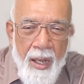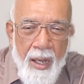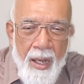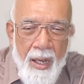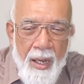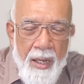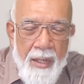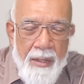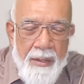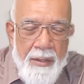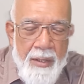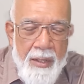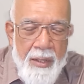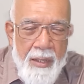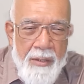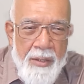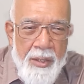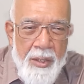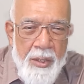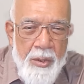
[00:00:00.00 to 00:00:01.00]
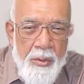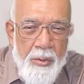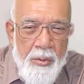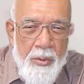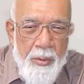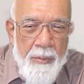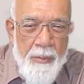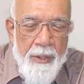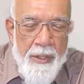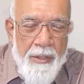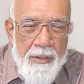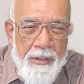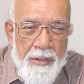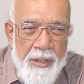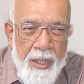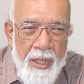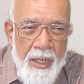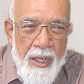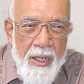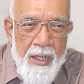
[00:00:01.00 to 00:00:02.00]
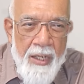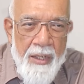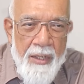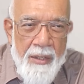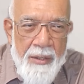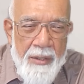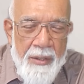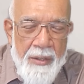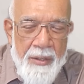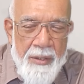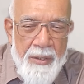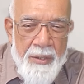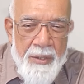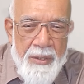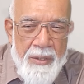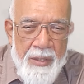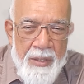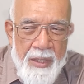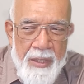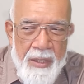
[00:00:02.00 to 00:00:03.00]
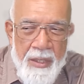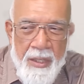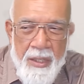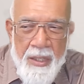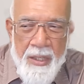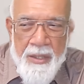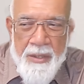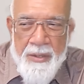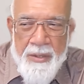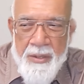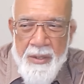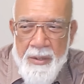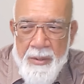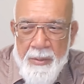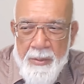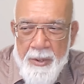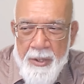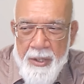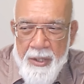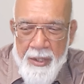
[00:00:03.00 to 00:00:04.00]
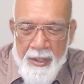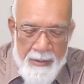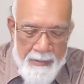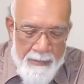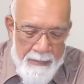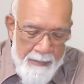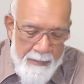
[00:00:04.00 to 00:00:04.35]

and continue to maintain the steadiness in the body.